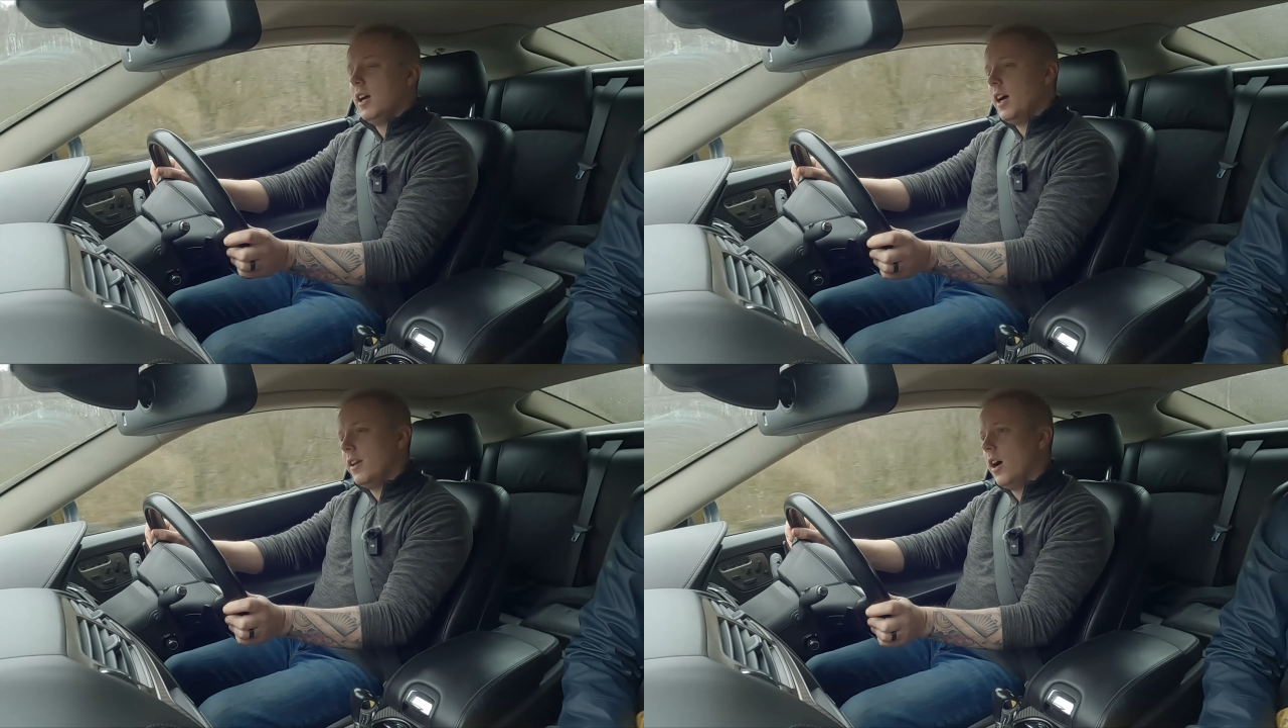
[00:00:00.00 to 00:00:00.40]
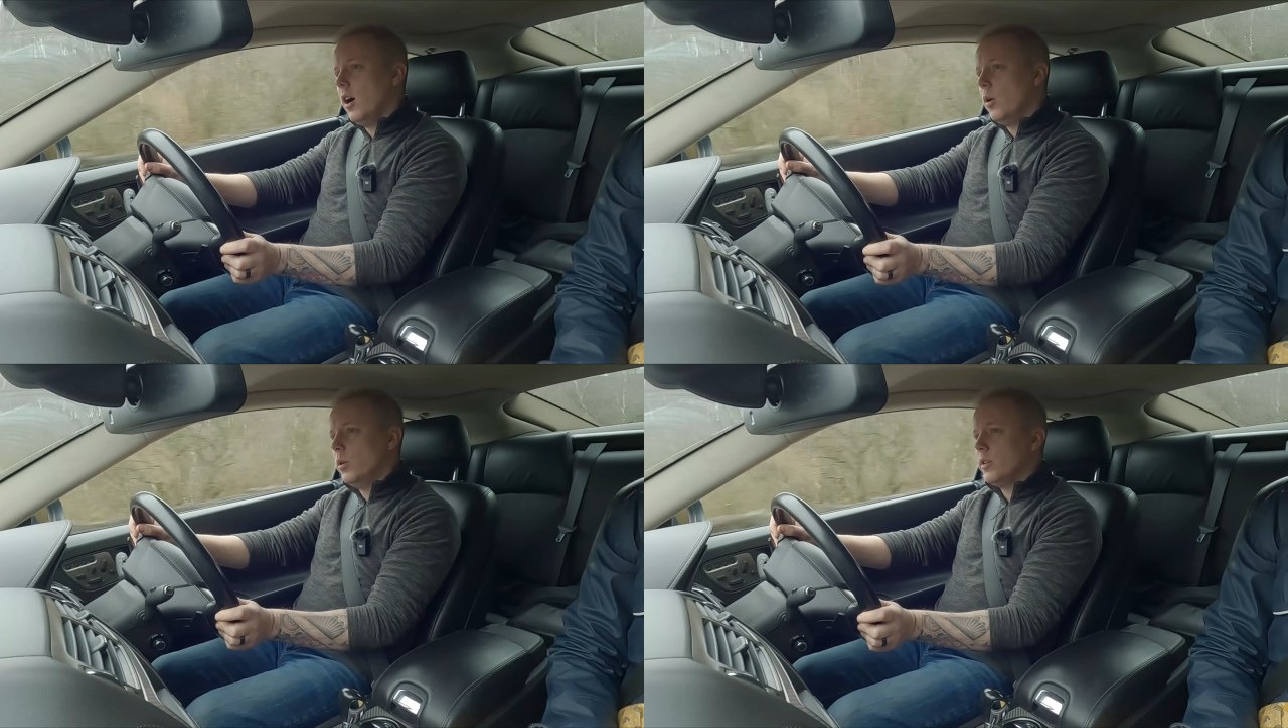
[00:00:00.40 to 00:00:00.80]
I
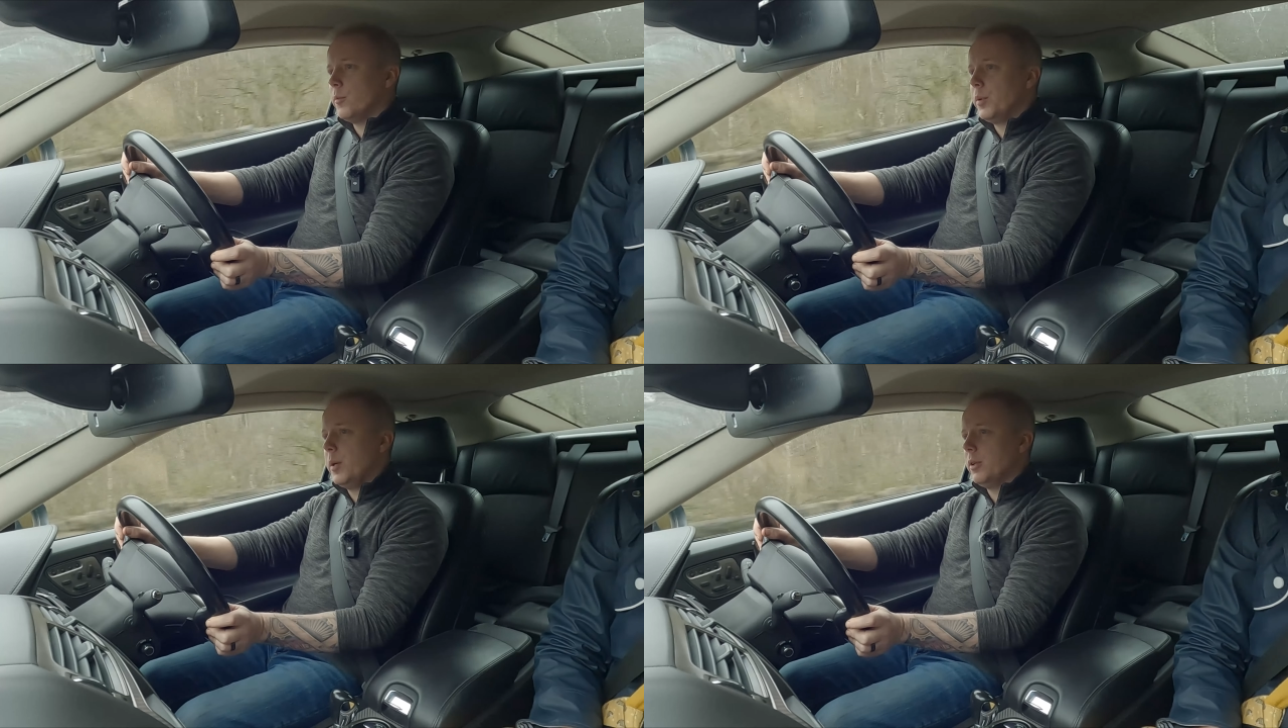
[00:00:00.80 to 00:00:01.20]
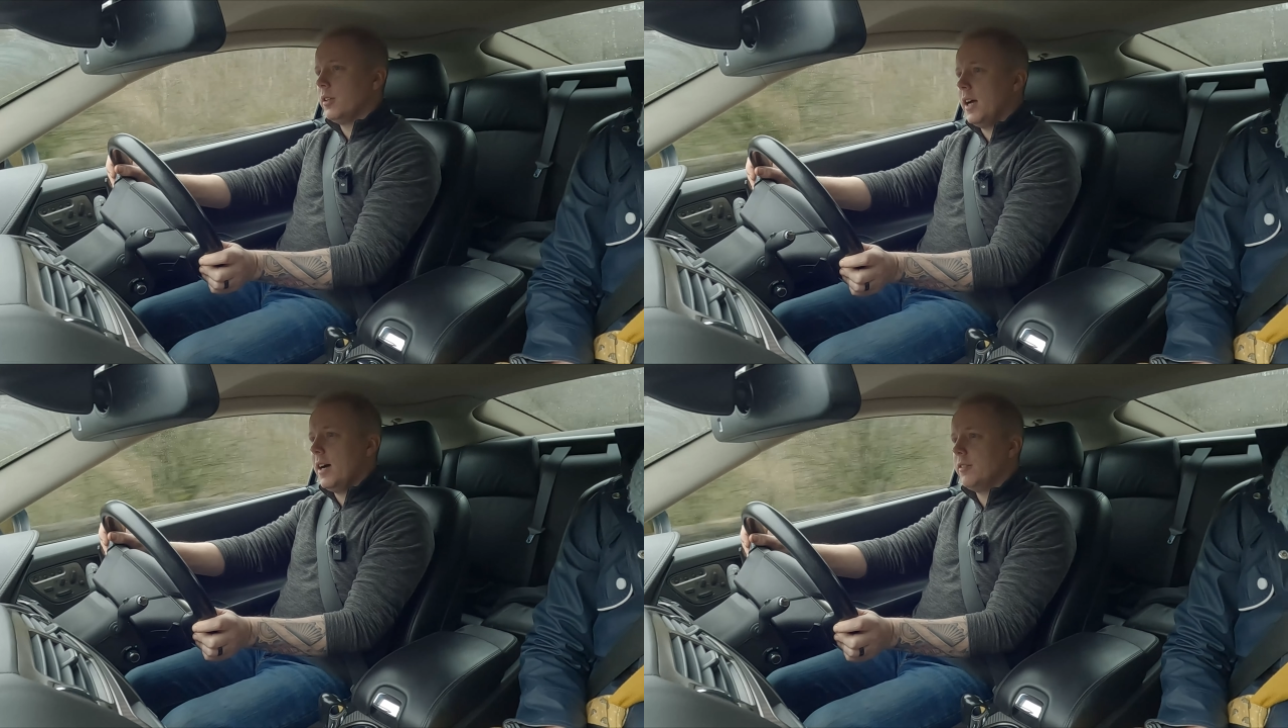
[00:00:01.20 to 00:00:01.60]
know some people are
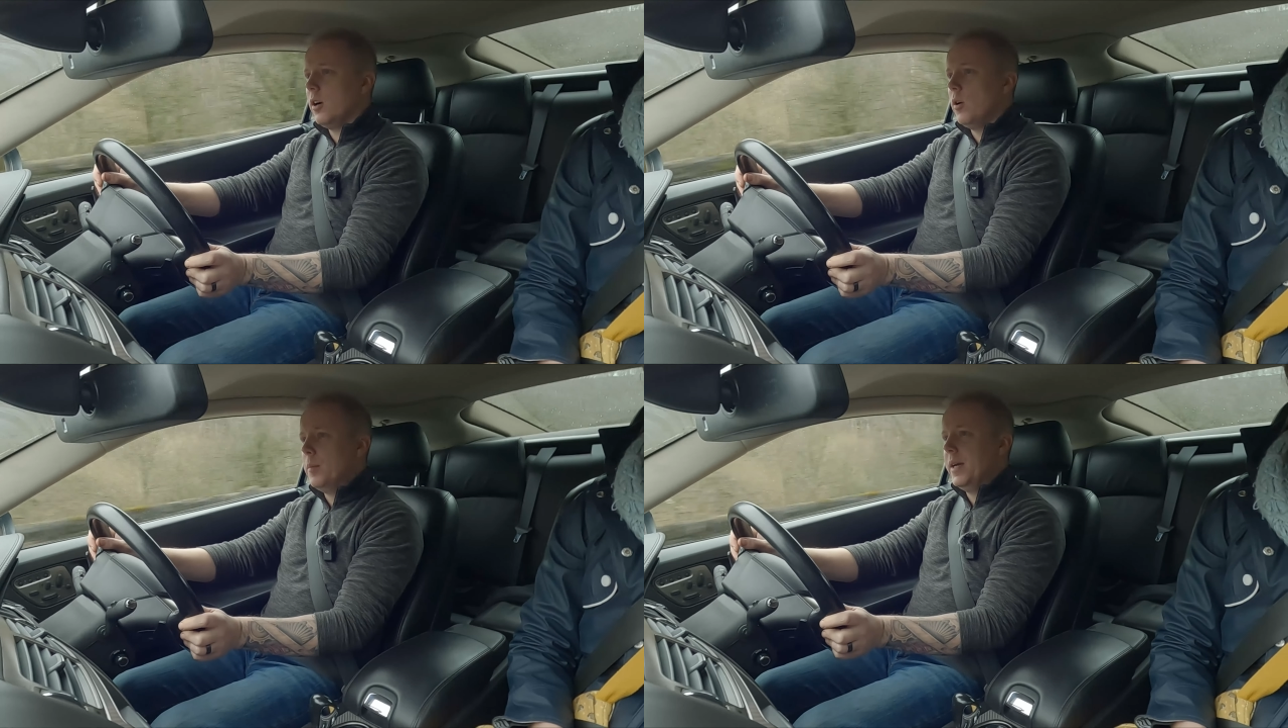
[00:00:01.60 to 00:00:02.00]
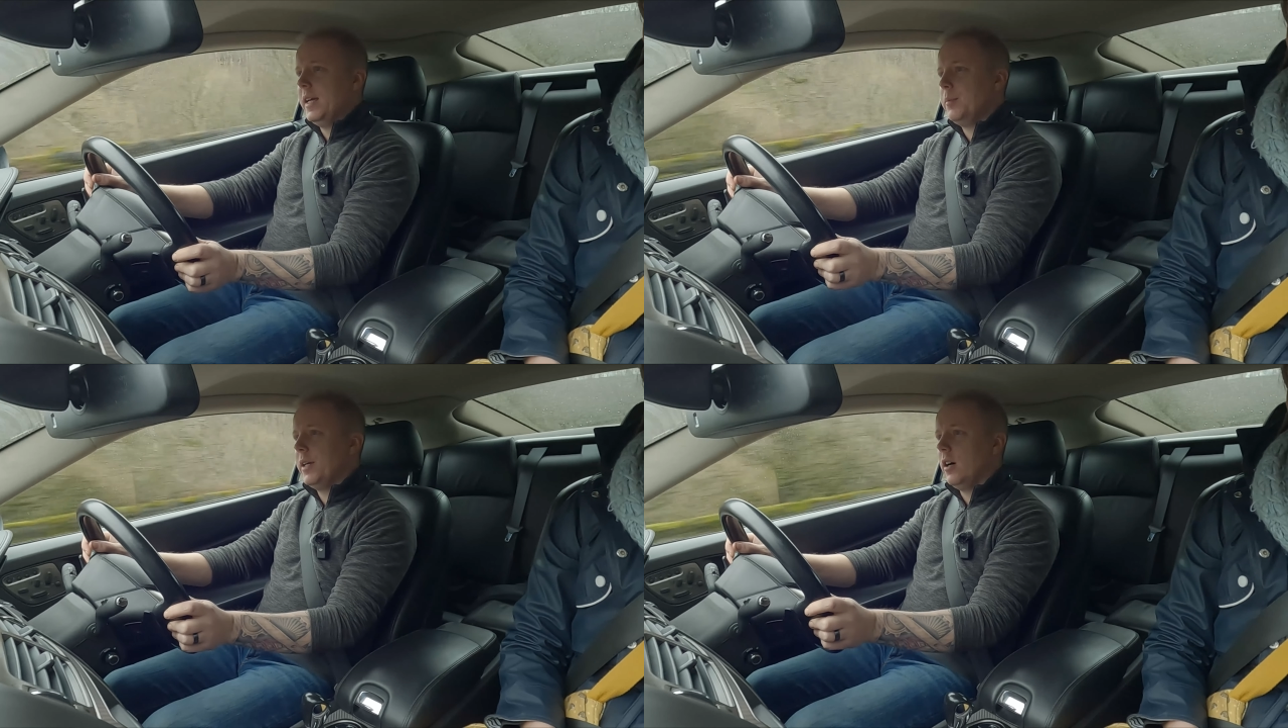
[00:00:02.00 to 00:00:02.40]
going to have a go at
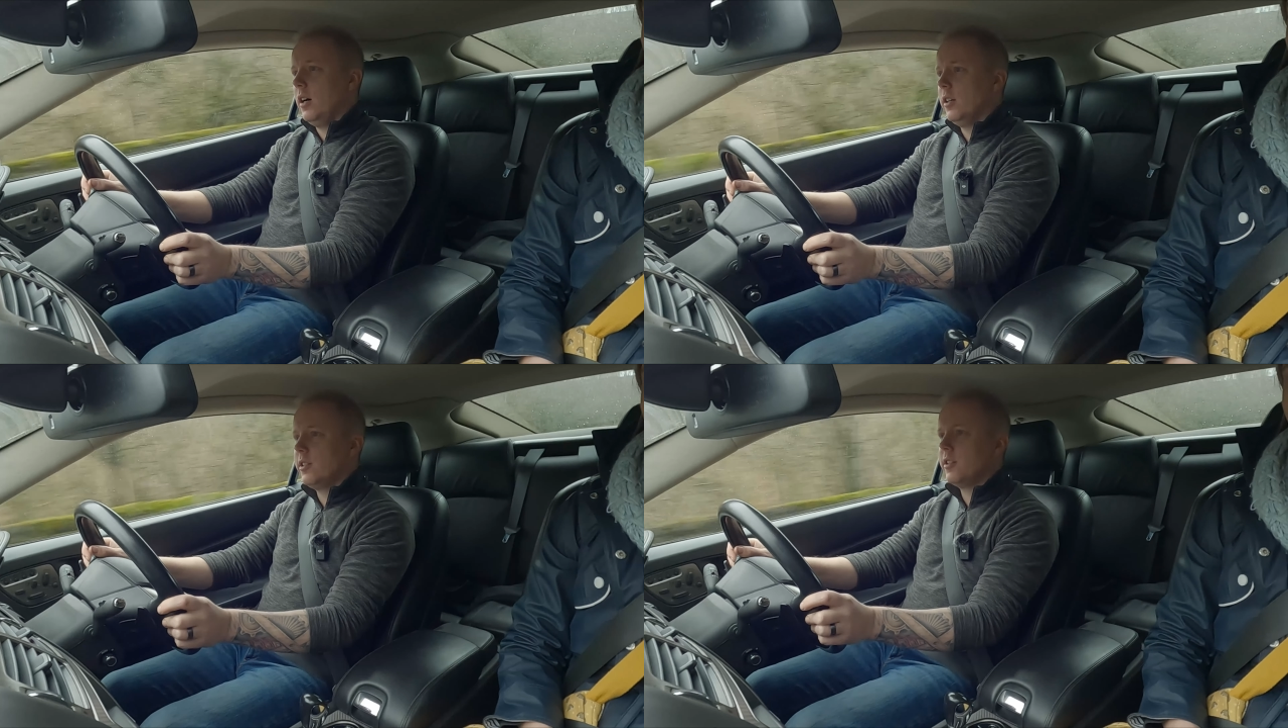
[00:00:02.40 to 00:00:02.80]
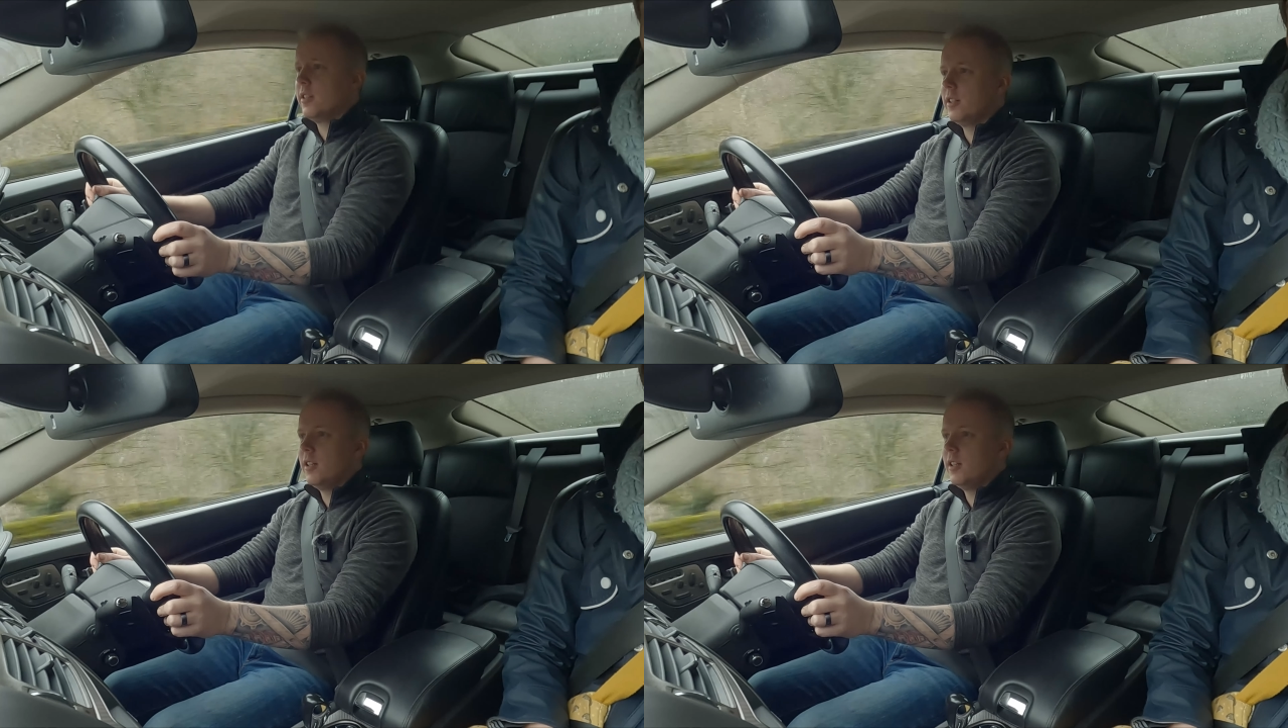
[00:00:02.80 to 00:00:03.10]
me because